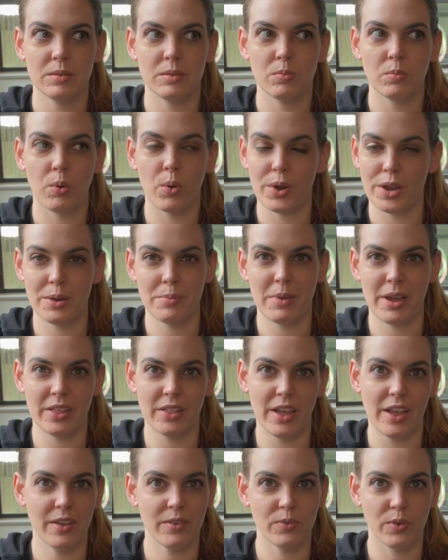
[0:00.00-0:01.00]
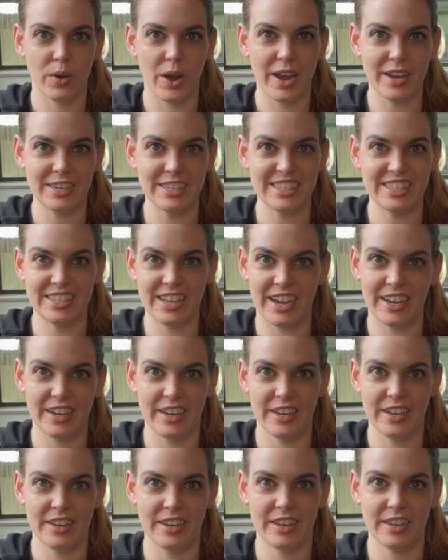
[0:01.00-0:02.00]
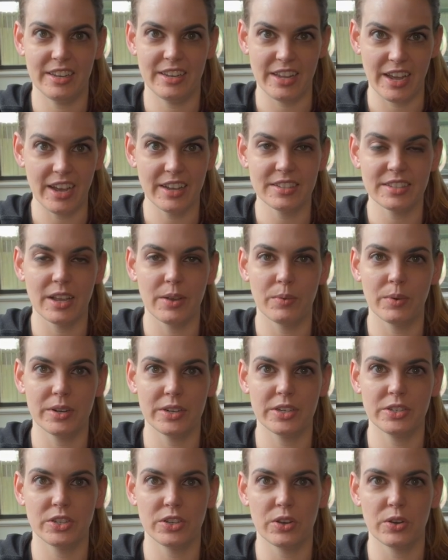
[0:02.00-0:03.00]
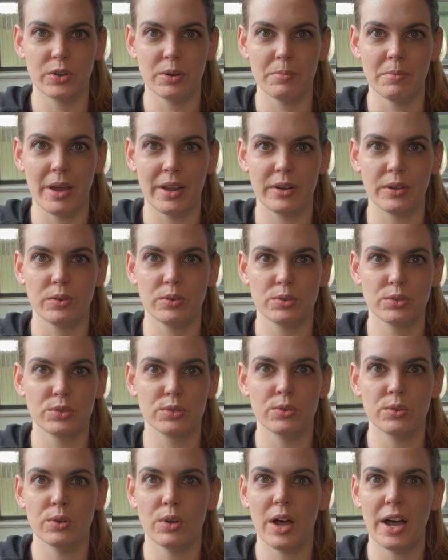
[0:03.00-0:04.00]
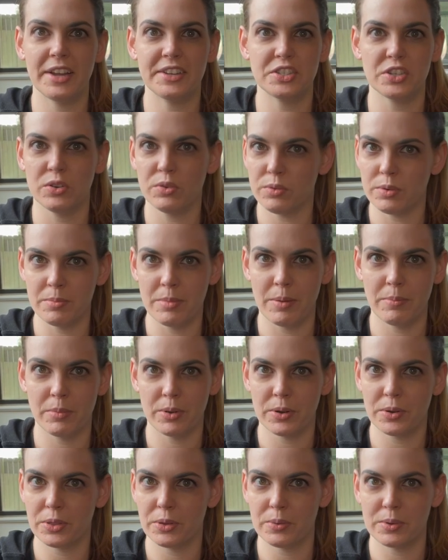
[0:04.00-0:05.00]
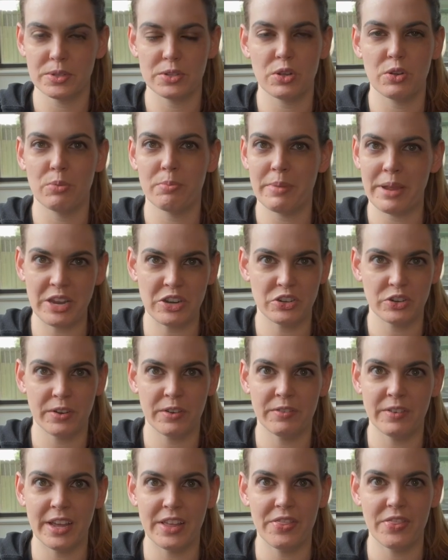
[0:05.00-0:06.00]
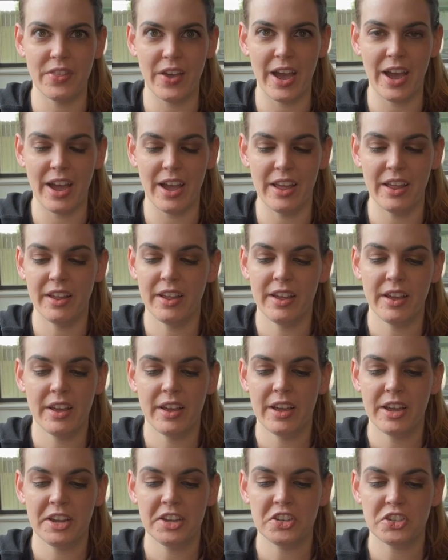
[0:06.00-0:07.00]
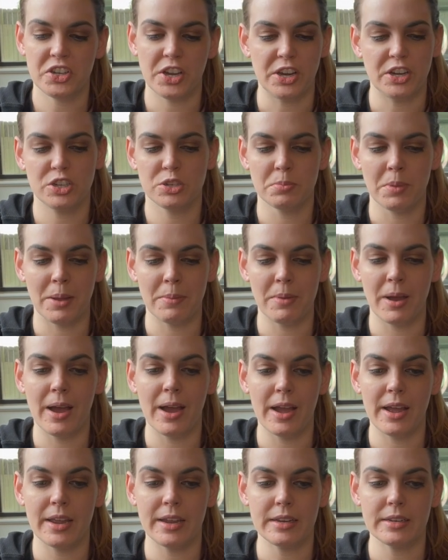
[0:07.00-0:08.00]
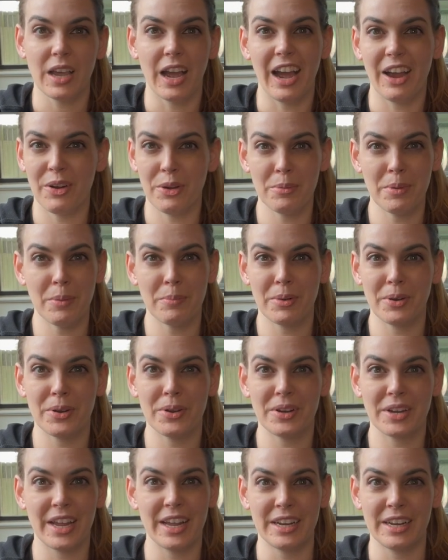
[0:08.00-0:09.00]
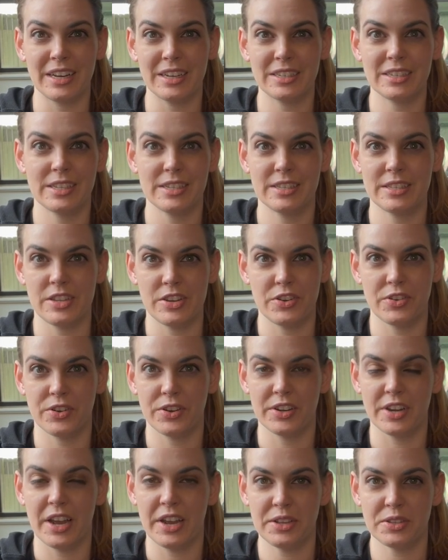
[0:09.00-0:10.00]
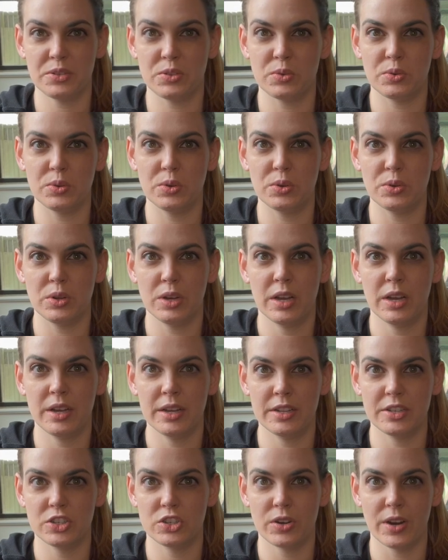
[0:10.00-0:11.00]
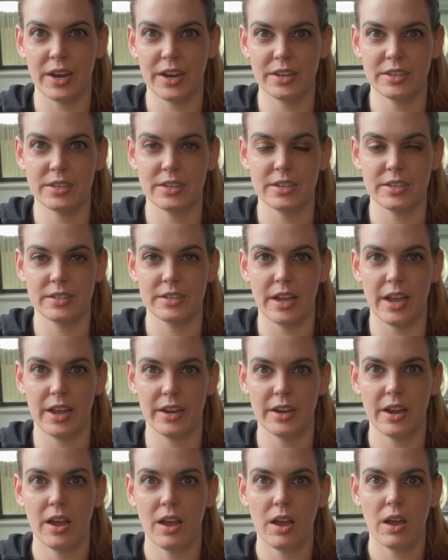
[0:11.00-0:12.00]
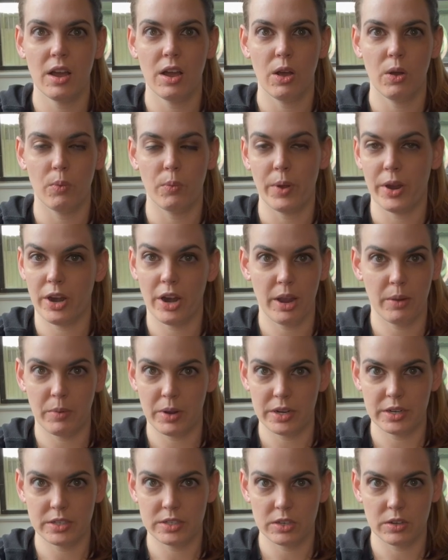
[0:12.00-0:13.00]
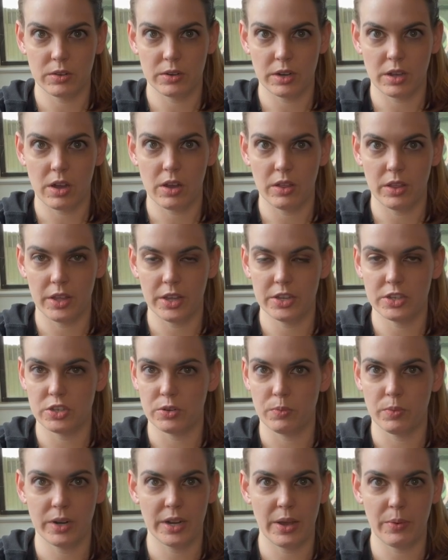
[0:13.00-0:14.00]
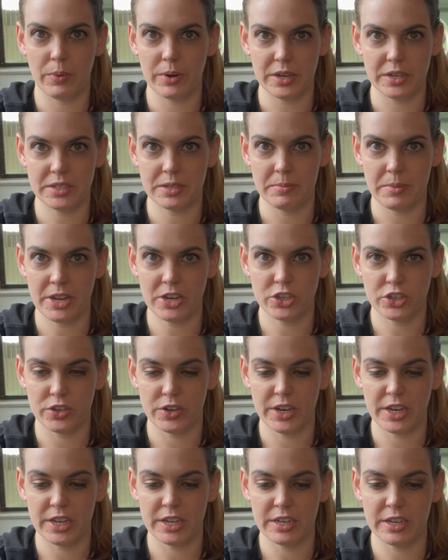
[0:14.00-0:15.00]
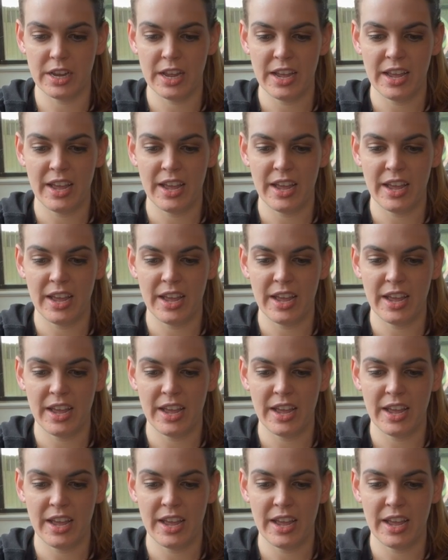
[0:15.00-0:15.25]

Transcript: point in my life where I decided, yes, I wanted to go to medical school, I don't remember. There was no major event that changed my mind. I remember getting to senior in high school and trying to decide where I wanted to go to college and what I wanted to major in.